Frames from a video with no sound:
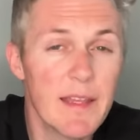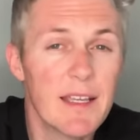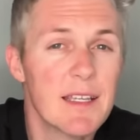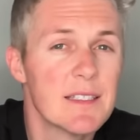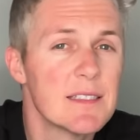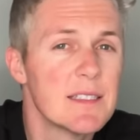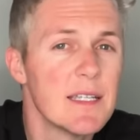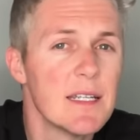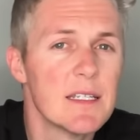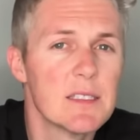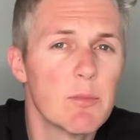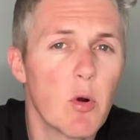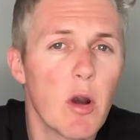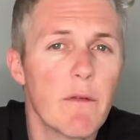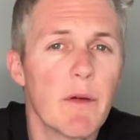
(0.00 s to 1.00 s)
the Casita
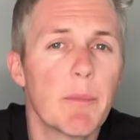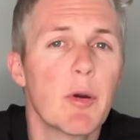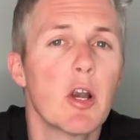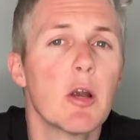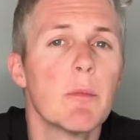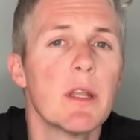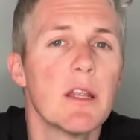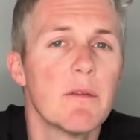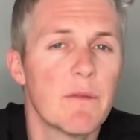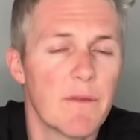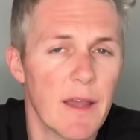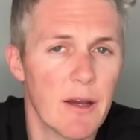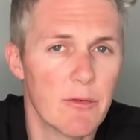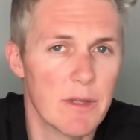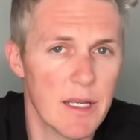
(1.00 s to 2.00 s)
is more of a permanent
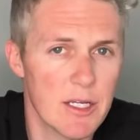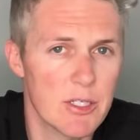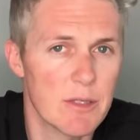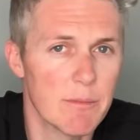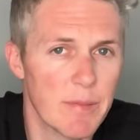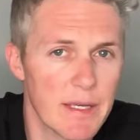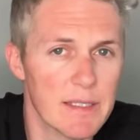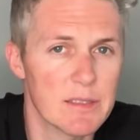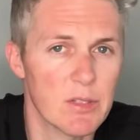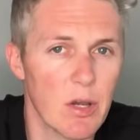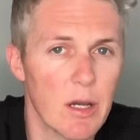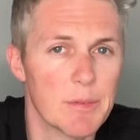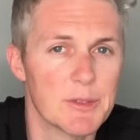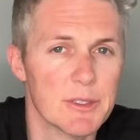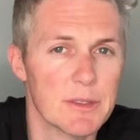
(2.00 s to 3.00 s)
foundation-based
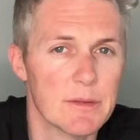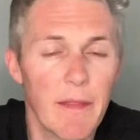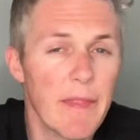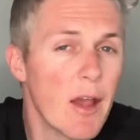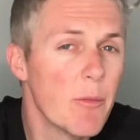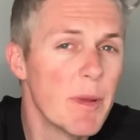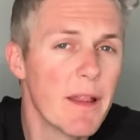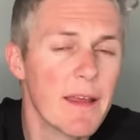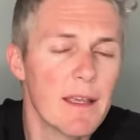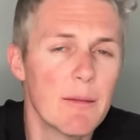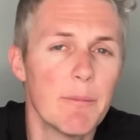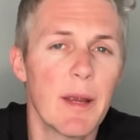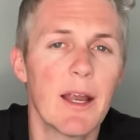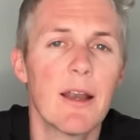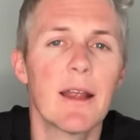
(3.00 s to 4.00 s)
option. That would be like
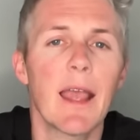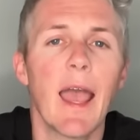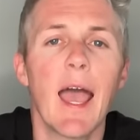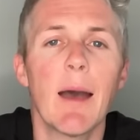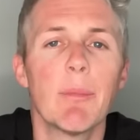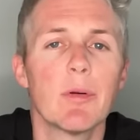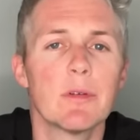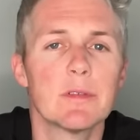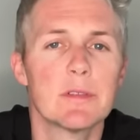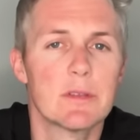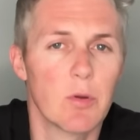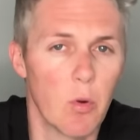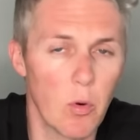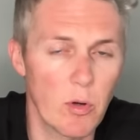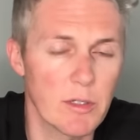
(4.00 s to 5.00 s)
comparing apples
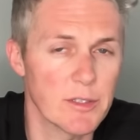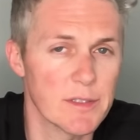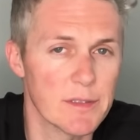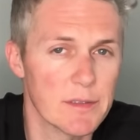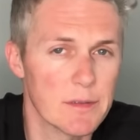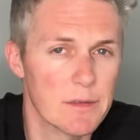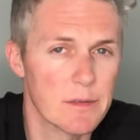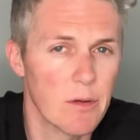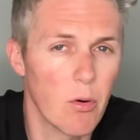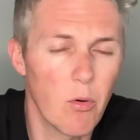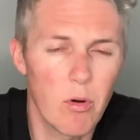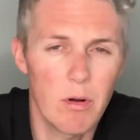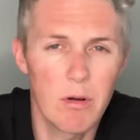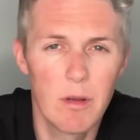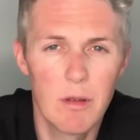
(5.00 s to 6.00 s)
to oranges,
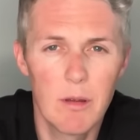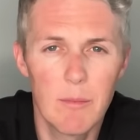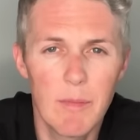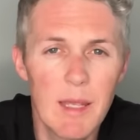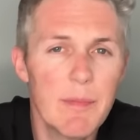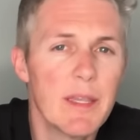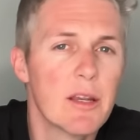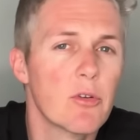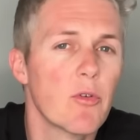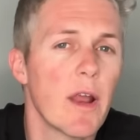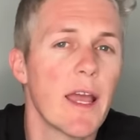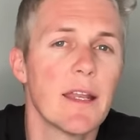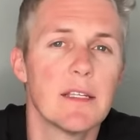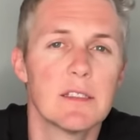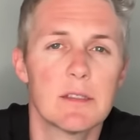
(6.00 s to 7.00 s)
or maybe a
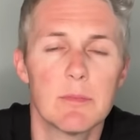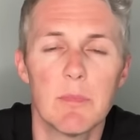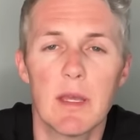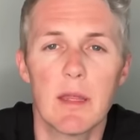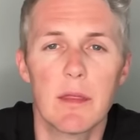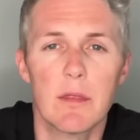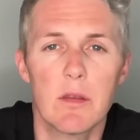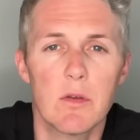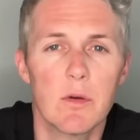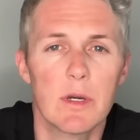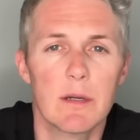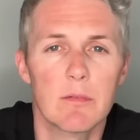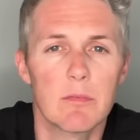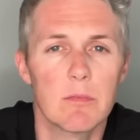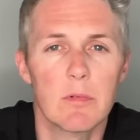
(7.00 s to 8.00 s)
Granny Smith to
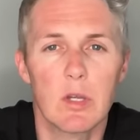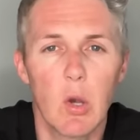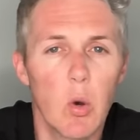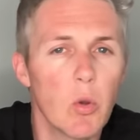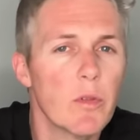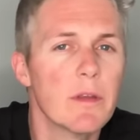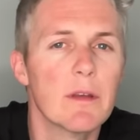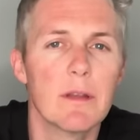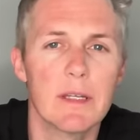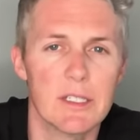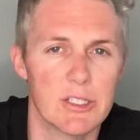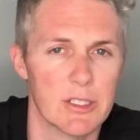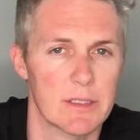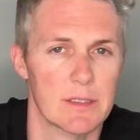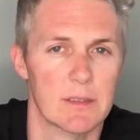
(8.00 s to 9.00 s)
a Golden
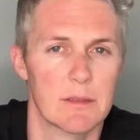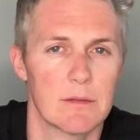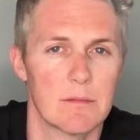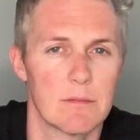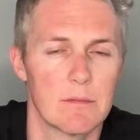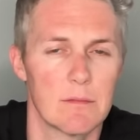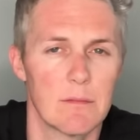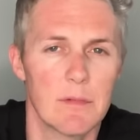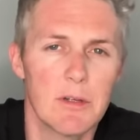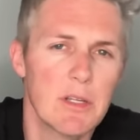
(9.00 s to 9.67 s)
Delicious. They're